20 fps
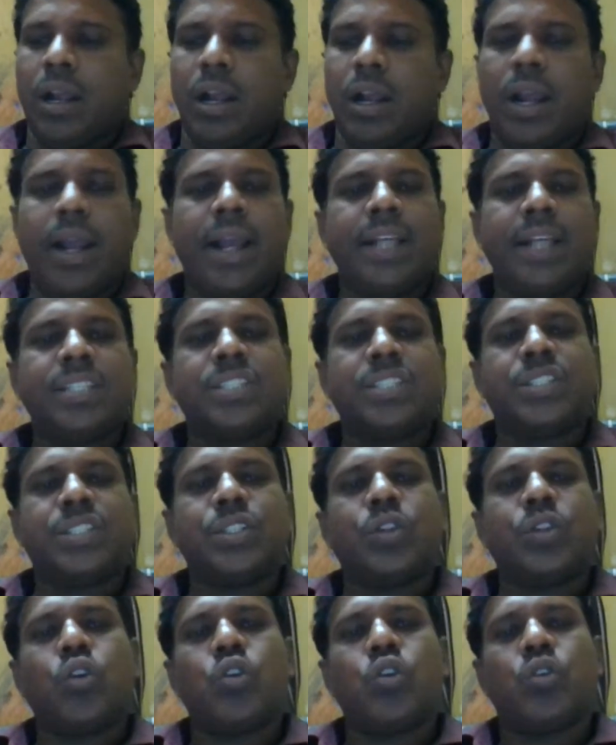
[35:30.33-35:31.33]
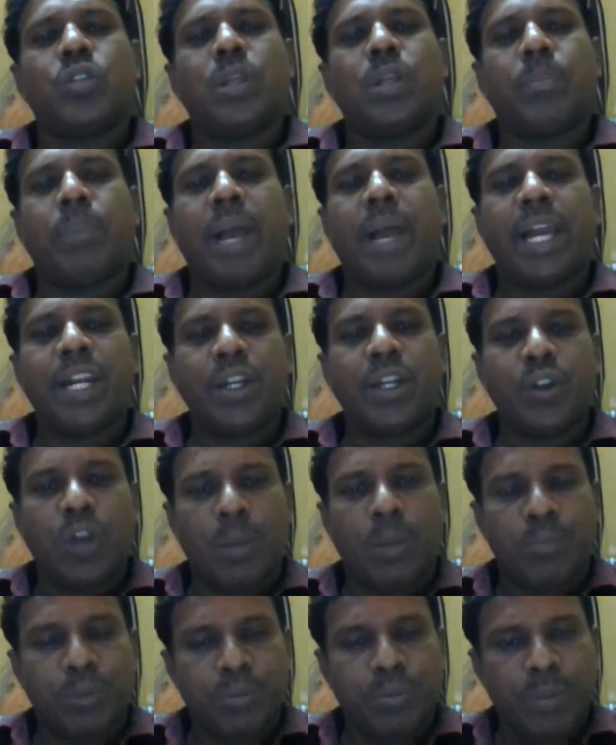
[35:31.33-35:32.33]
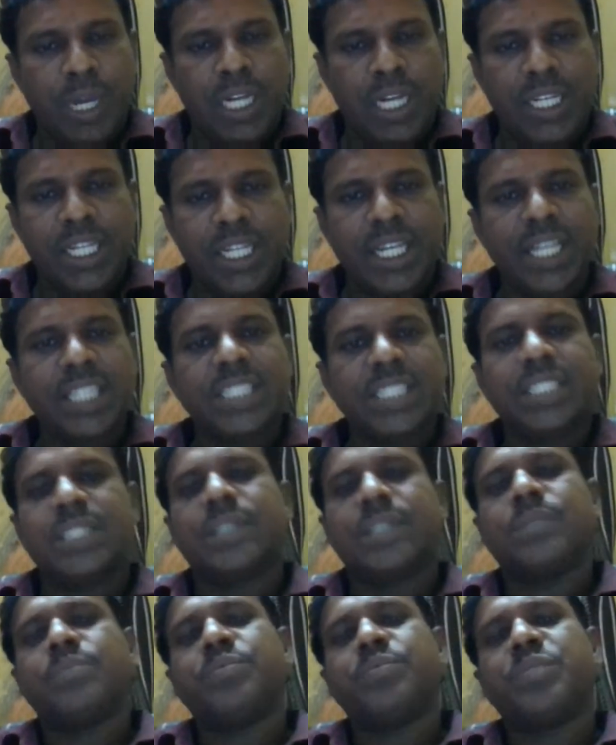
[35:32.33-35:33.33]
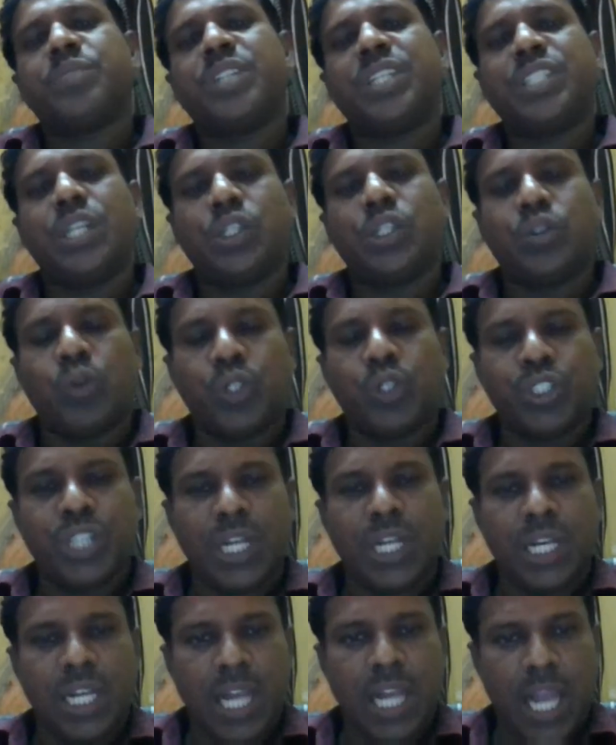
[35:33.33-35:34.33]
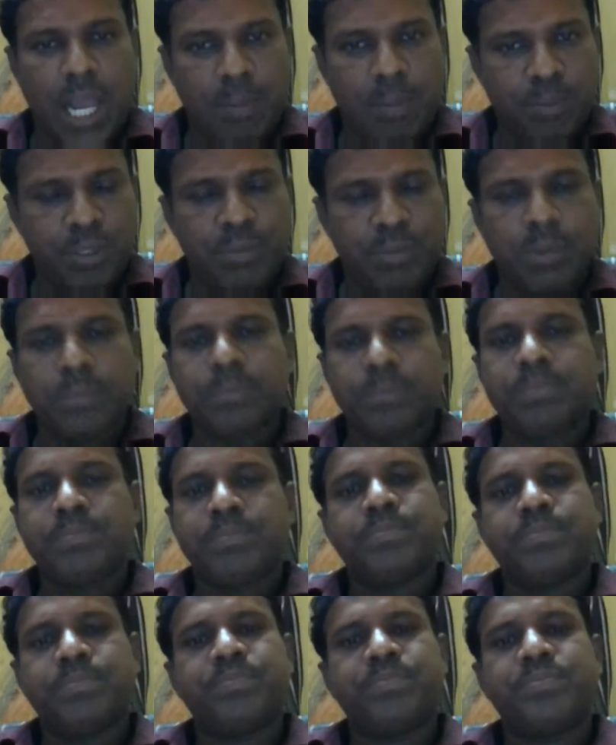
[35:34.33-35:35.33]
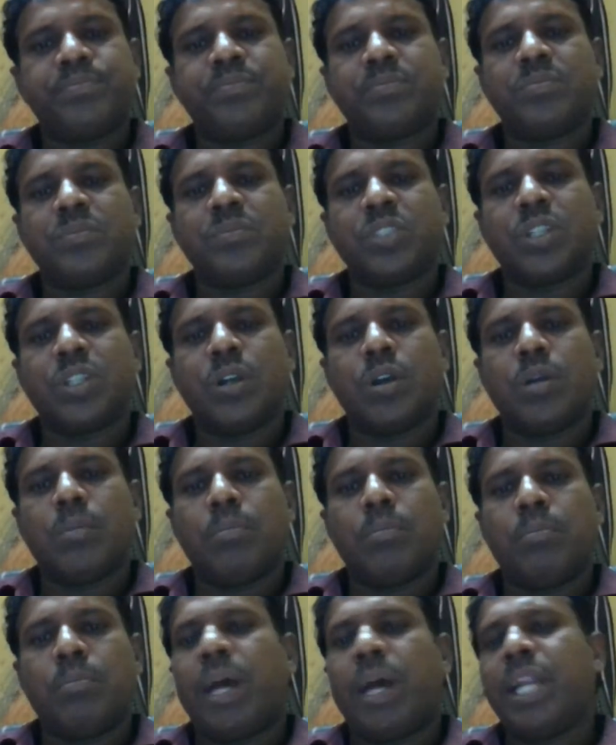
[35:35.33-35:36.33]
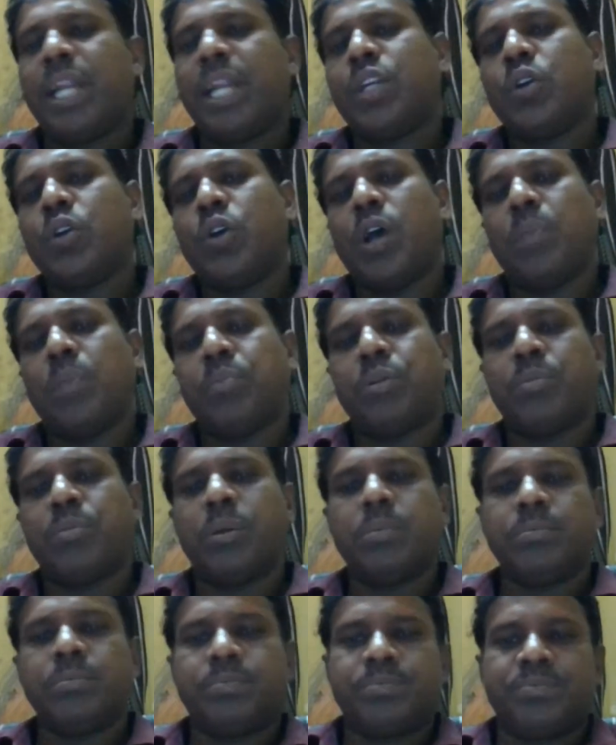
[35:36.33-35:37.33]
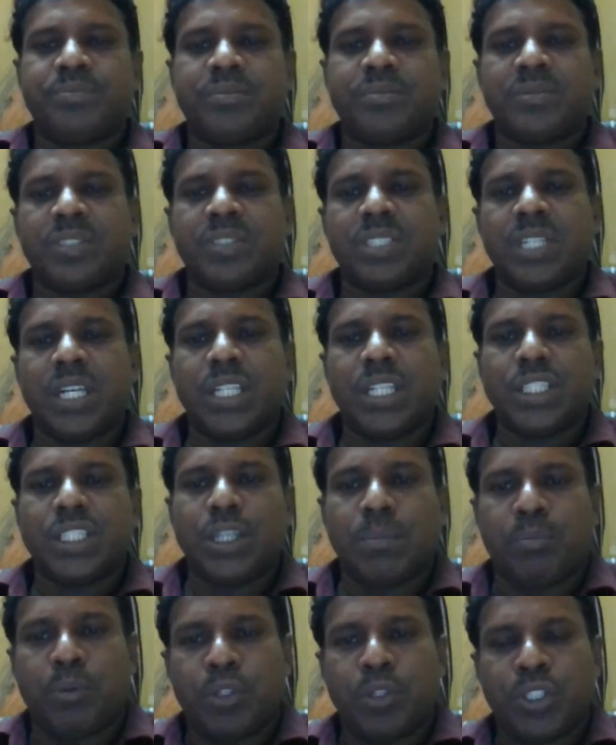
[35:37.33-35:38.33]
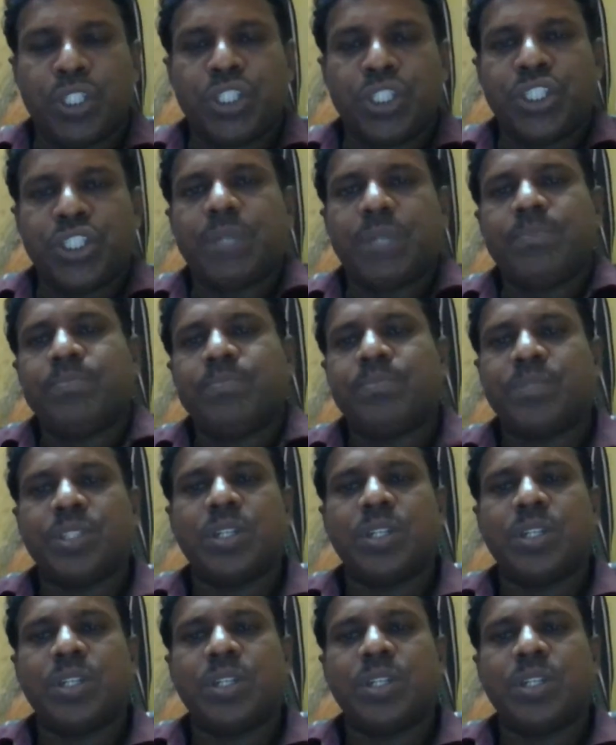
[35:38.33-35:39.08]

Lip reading: As you know, the Pareto optimality is a social optimum. Pareto optimum is a position,